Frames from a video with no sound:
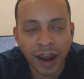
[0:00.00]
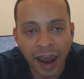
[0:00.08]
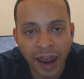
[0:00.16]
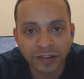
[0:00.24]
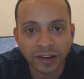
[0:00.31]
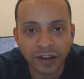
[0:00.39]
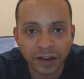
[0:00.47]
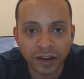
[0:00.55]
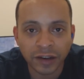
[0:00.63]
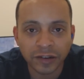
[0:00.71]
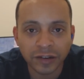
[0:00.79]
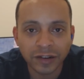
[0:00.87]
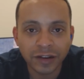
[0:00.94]
they're asking
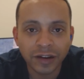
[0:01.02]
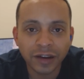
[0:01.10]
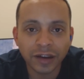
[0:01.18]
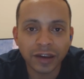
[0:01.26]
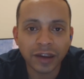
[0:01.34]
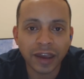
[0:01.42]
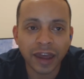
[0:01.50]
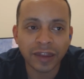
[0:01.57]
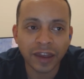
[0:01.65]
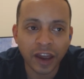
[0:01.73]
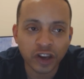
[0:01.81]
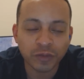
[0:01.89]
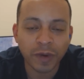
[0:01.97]
is, can
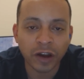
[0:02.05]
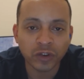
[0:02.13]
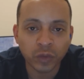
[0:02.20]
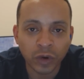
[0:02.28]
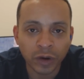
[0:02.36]
the Xbox